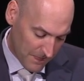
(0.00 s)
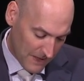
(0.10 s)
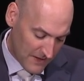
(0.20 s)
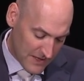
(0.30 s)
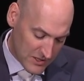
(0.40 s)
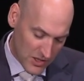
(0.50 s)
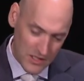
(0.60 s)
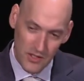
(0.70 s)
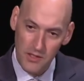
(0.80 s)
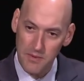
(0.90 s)
And then
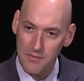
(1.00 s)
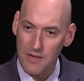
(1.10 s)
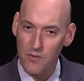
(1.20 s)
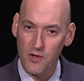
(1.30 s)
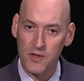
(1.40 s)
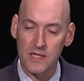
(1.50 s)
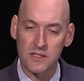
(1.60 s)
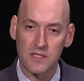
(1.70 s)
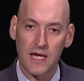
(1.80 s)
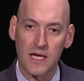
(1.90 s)
talk a little bit about where things
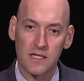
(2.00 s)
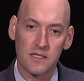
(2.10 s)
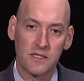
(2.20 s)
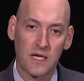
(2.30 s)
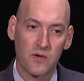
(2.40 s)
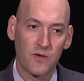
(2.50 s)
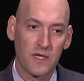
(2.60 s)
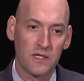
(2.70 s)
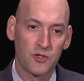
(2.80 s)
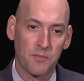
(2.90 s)
stand, not
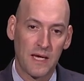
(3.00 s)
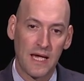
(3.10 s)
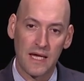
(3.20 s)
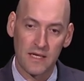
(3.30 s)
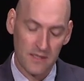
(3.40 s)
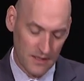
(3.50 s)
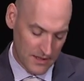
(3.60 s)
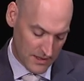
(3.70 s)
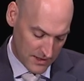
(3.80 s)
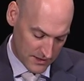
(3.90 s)
only in Japan,
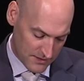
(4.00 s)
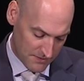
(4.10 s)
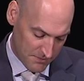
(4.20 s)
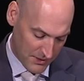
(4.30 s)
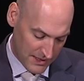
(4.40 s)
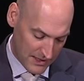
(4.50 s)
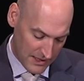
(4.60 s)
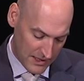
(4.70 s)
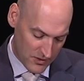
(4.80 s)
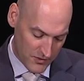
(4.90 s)
but
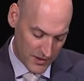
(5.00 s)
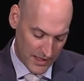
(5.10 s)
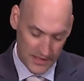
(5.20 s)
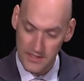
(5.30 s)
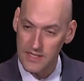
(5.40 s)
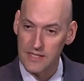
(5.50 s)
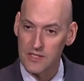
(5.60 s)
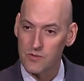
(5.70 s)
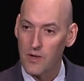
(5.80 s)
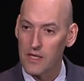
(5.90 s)
here in the United States
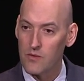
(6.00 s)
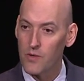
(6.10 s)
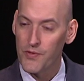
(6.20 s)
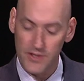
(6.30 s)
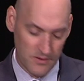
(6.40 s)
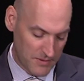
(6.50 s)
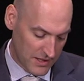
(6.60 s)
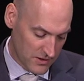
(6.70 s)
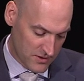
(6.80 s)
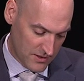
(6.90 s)
as well, and this
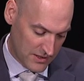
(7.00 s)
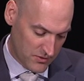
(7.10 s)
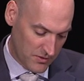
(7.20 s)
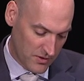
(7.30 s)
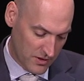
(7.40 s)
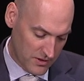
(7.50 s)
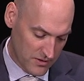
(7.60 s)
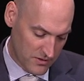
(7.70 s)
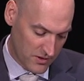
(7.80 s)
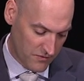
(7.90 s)
means as we look
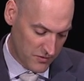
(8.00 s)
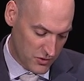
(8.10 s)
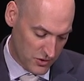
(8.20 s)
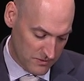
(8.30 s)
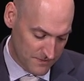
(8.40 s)
to the future.